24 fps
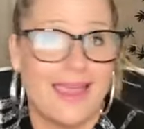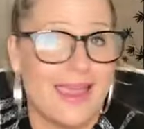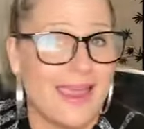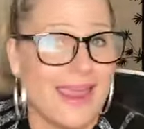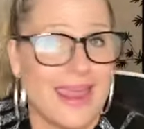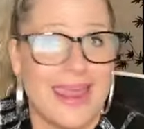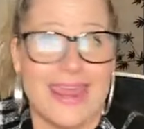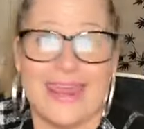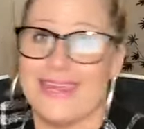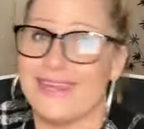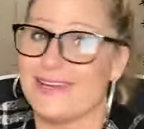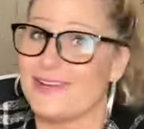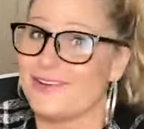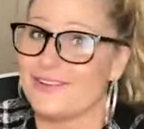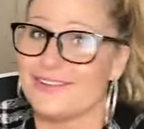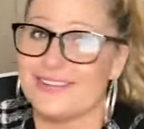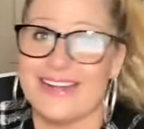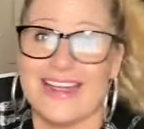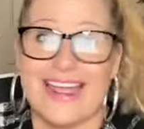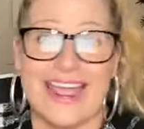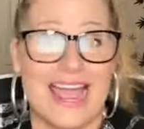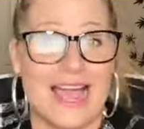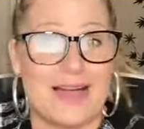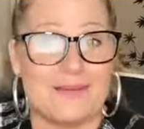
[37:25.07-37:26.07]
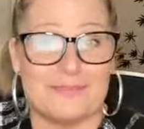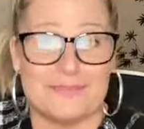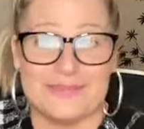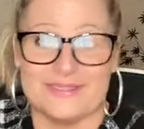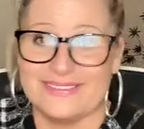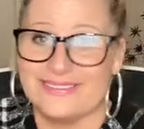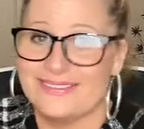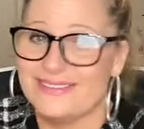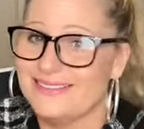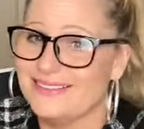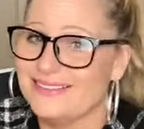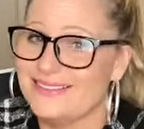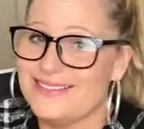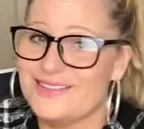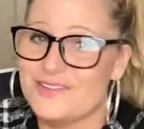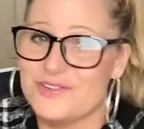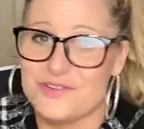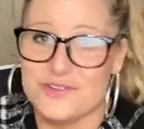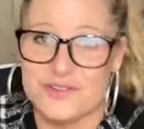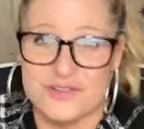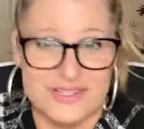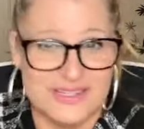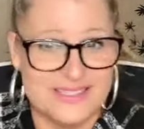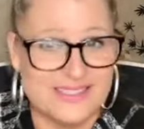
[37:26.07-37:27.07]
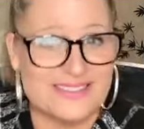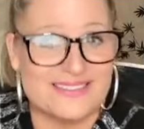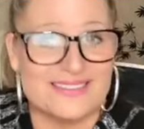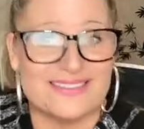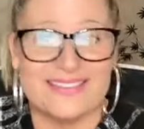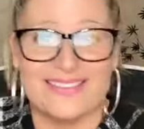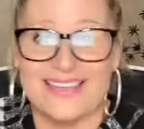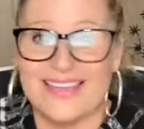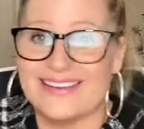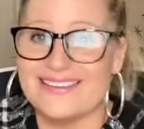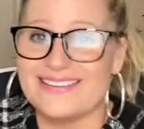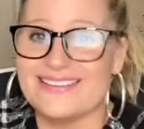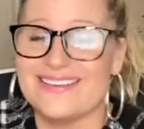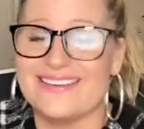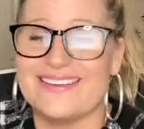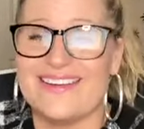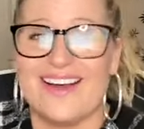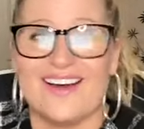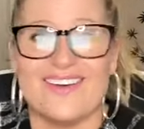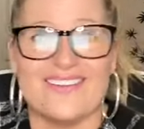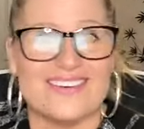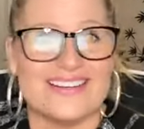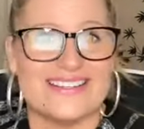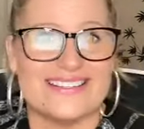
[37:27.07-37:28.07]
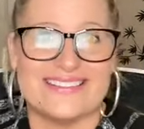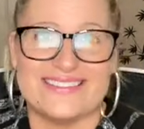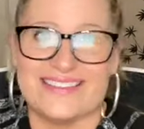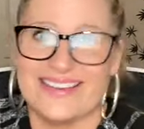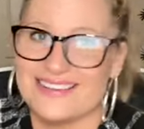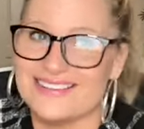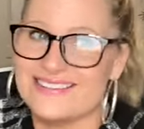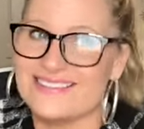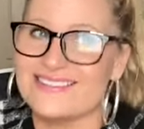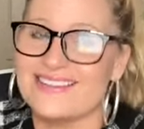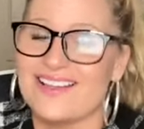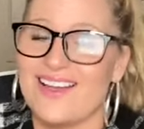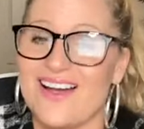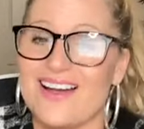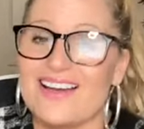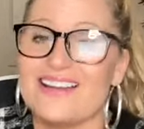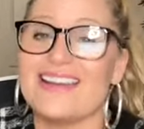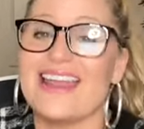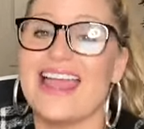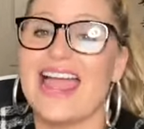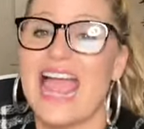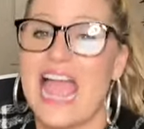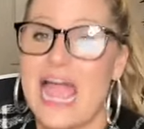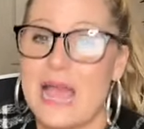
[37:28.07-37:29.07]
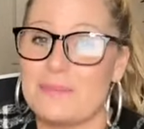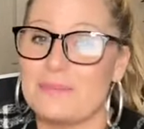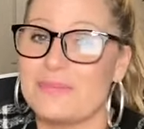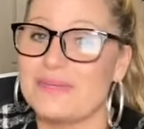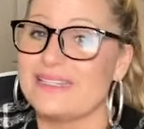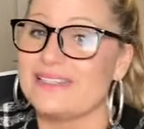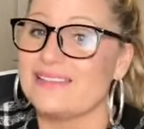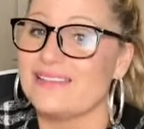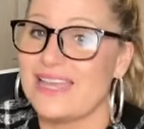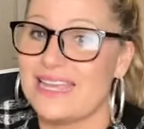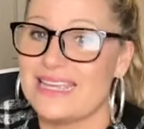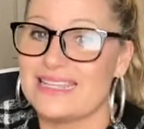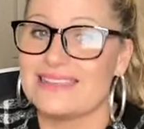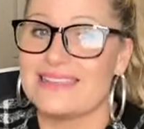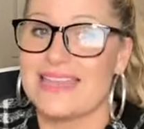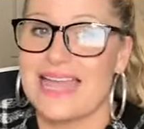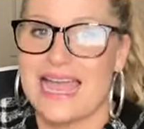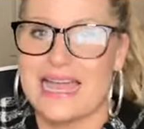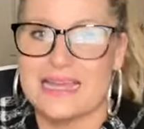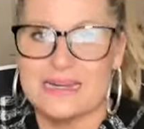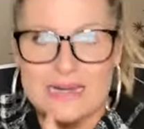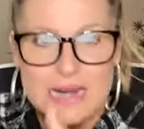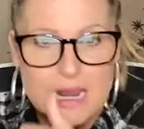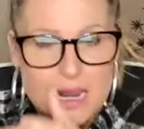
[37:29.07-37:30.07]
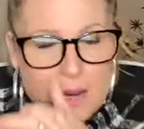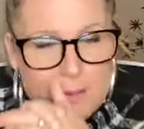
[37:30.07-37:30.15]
Ain't gonna happen. Just letting you know, it does not happen like that.